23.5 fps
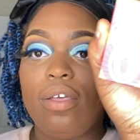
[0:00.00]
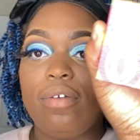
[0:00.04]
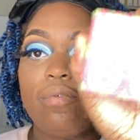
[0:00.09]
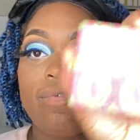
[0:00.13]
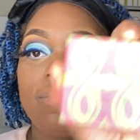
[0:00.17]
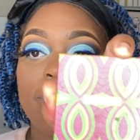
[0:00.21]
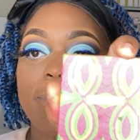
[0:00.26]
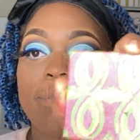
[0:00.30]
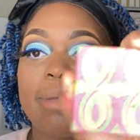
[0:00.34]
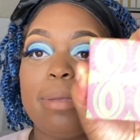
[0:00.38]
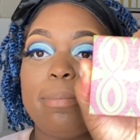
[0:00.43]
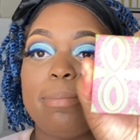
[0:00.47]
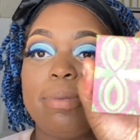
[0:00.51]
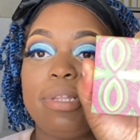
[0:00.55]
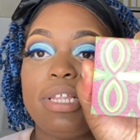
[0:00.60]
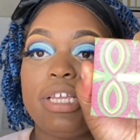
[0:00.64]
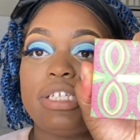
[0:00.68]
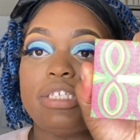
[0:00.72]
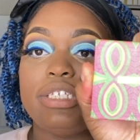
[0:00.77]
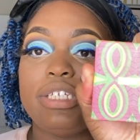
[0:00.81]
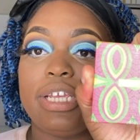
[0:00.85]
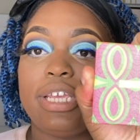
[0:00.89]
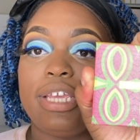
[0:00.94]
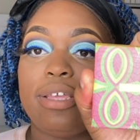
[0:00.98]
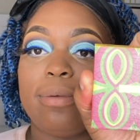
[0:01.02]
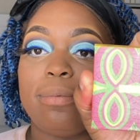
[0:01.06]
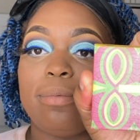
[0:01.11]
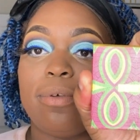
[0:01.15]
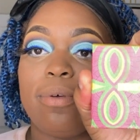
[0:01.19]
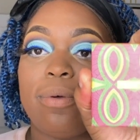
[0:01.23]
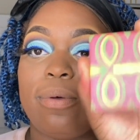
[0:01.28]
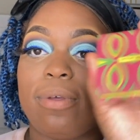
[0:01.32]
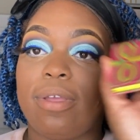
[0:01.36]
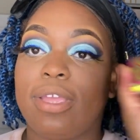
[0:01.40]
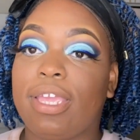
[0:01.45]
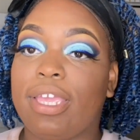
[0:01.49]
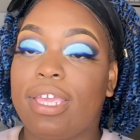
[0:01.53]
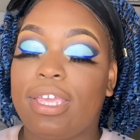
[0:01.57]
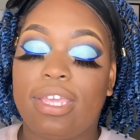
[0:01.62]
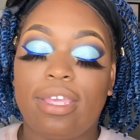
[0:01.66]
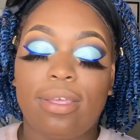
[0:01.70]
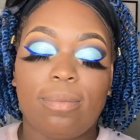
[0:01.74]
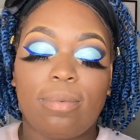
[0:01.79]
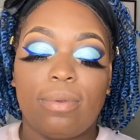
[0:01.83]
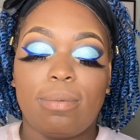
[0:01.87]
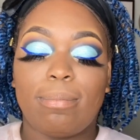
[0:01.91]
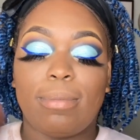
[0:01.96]
For my blush, I am going
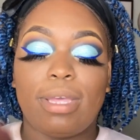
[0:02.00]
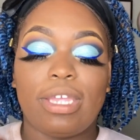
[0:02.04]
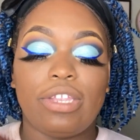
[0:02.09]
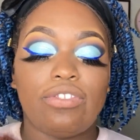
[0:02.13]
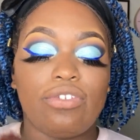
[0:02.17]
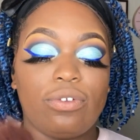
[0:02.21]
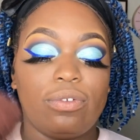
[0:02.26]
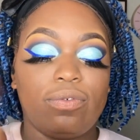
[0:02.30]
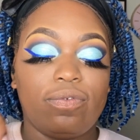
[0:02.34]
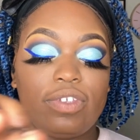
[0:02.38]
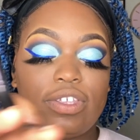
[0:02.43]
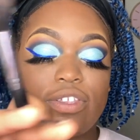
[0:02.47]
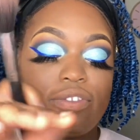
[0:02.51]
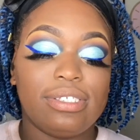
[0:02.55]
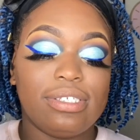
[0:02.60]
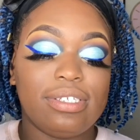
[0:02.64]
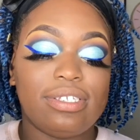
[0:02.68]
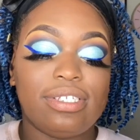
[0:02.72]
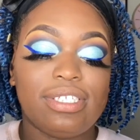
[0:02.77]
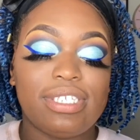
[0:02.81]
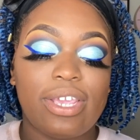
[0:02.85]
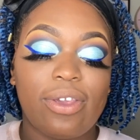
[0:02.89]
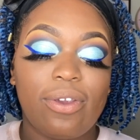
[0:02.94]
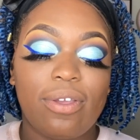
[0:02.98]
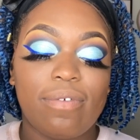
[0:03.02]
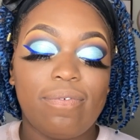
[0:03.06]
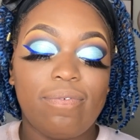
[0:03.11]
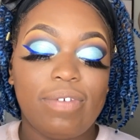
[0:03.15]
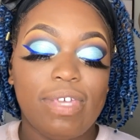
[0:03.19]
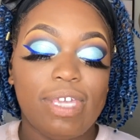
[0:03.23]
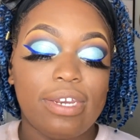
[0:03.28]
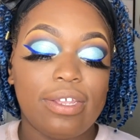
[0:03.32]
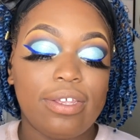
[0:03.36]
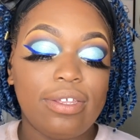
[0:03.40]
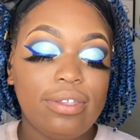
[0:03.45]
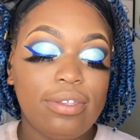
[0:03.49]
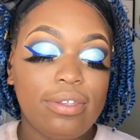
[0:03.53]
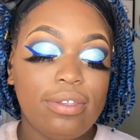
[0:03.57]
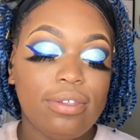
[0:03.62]
in with my Juvia's Serafina.